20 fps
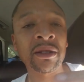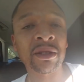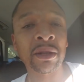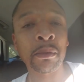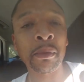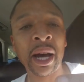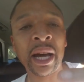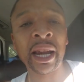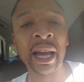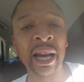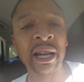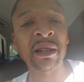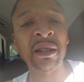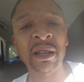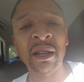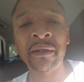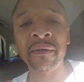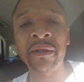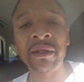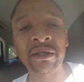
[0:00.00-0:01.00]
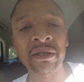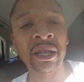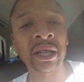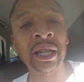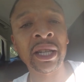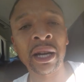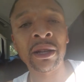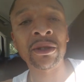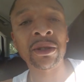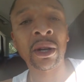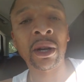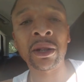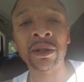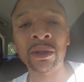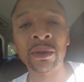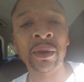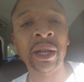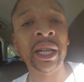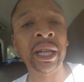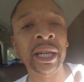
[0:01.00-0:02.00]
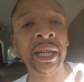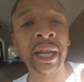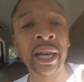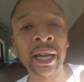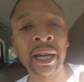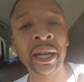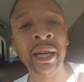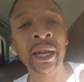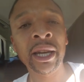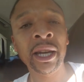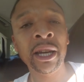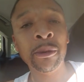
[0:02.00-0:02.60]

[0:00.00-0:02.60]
somebody I love to sit down and talk to any day.